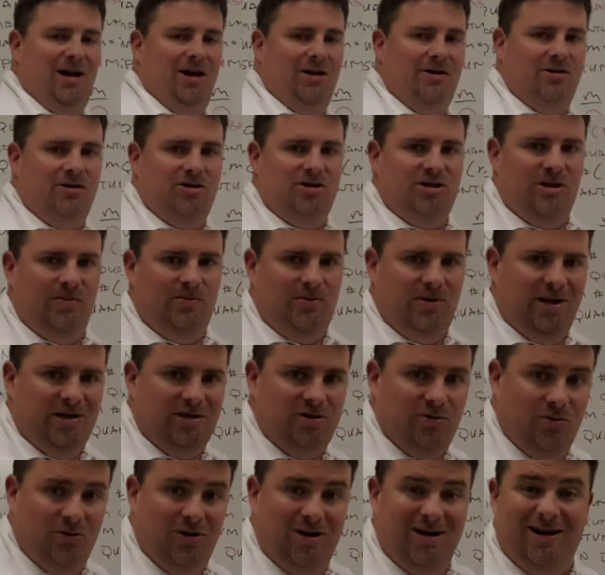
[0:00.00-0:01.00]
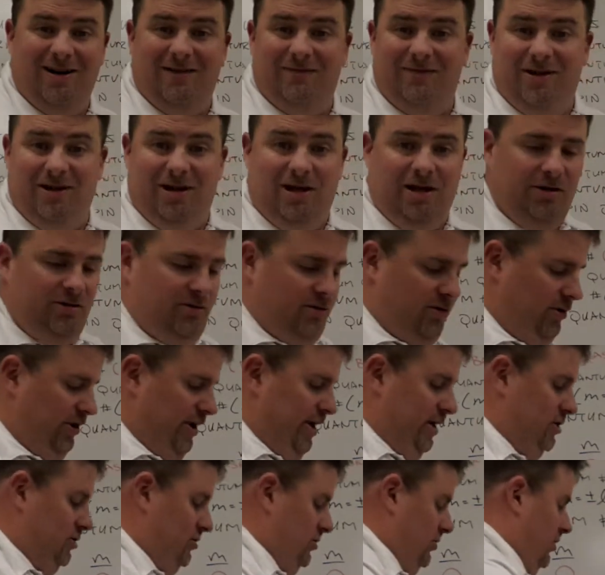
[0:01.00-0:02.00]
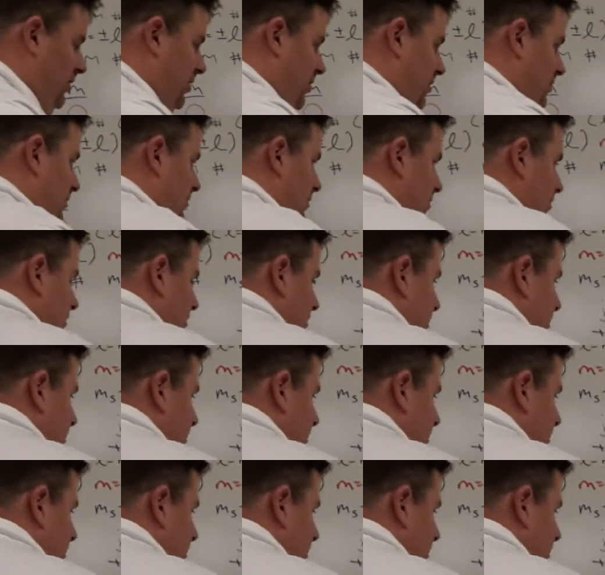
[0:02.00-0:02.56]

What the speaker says: other GPS coordinate, the other electron,